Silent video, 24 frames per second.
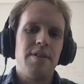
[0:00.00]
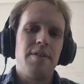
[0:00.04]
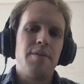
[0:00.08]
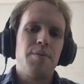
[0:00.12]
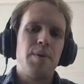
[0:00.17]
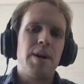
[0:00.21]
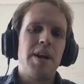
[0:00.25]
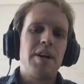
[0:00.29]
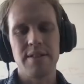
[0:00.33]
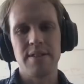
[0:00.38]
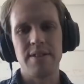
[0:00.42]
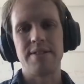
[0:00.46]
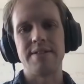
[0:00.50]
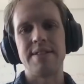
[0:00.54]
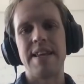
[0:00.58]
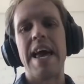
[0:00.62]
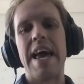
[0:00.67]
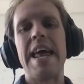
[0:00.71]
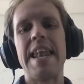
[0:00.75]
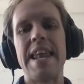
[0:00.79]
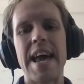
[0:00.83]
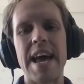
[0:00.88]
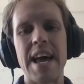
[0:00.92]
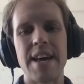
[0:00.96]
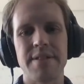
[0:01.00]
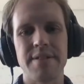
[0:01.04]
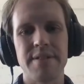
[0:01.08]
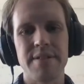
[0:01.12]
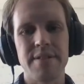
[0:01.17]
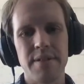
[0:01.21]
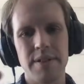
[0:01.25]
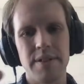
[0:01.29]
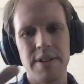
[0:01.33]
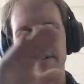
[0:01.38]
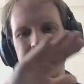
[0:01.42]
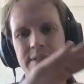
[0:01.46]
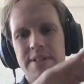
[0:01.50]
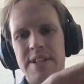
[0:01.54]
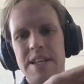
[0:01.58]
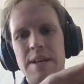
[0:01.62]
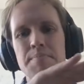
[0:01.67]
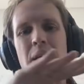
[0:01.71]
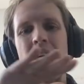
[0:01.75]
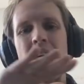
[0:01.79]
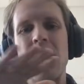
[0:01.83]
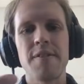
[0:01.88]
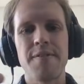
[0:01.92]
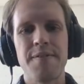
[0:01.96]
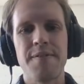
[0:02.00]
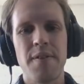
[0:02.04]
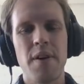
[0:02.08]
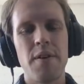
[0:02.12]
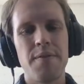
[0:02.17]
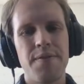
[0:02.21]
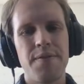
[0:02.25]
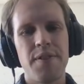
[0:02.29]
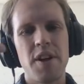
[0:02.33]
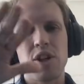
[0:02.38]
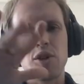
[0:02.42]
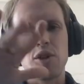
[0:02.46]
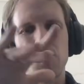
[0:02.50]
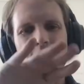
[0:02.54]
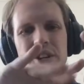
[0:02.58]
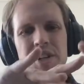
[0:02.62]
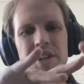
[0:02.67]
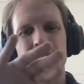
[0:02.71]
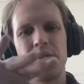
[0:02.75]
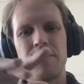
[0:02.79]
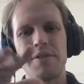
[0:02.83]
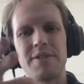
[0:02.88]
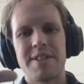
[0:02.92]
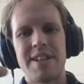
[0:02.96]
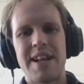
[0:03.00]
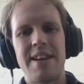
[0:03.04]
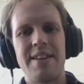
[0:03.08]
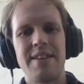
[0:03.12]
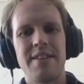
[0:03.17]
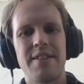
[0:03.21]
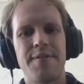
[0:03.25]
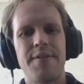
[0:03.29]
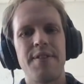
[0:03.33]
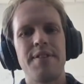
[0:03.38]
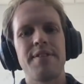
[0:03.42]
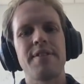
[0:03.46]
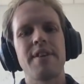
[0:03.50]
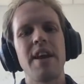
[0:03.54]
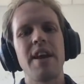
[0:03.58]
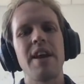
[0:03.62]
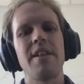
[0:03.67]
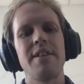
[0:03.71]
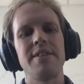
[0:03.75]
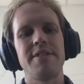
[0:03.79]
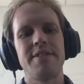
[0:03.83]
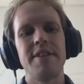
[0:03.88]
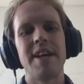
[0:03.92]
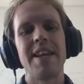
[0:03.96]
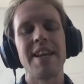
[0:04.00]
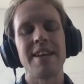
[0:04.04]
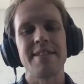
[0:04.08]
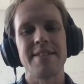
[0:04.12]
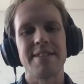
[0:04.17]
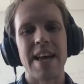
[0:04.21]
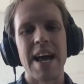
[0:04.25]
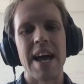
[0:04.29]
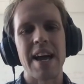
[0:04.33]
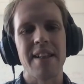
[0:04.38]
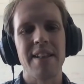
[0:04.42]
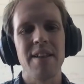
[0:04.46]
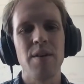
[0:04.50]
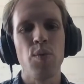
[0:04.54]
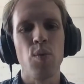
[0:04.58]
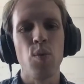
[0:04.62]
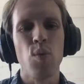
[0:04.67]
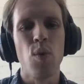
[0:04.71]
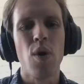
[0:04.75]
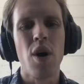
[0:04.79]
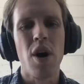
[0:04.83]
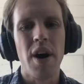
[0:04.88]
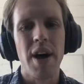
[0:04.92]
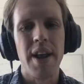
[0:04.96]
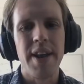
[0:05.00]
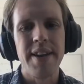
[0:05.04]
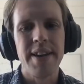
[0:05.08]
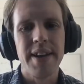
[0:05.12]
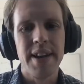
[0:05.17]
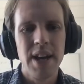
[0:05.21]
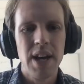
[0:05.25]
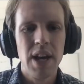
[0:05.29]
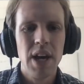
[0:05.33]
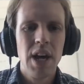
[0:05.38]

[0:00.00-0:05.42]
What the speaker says: where this ns, or the amount of fluctuation on slightly different scale, is not exactly 1,